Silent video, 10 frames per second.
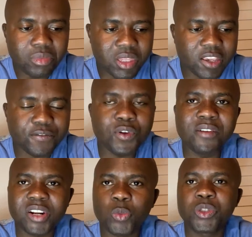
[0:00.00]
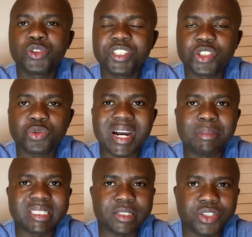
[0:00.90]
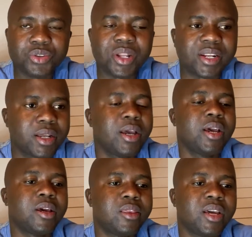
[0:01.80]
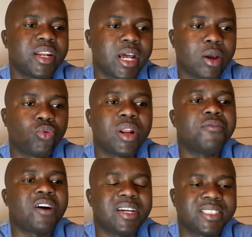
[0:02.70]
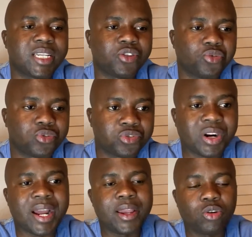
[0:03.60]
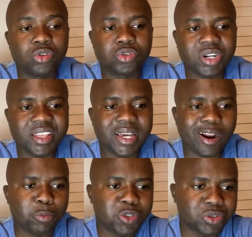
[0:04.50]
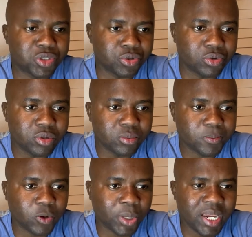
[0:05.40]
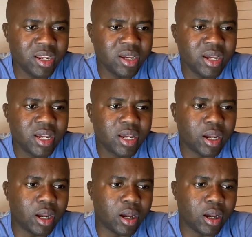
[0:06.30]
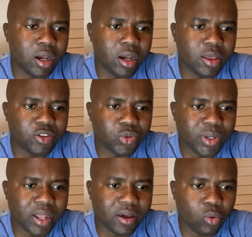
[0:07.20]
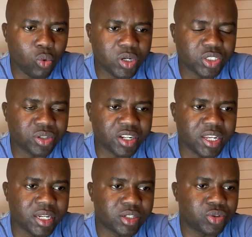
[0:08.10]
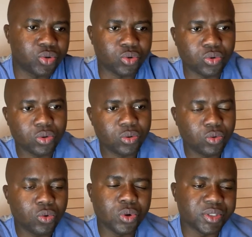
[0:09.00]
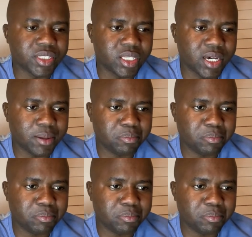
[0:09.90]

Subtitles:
if you have an opportunity to come as a student, then I would advise that you try that option too. Okay. I saw another question here too. Who was that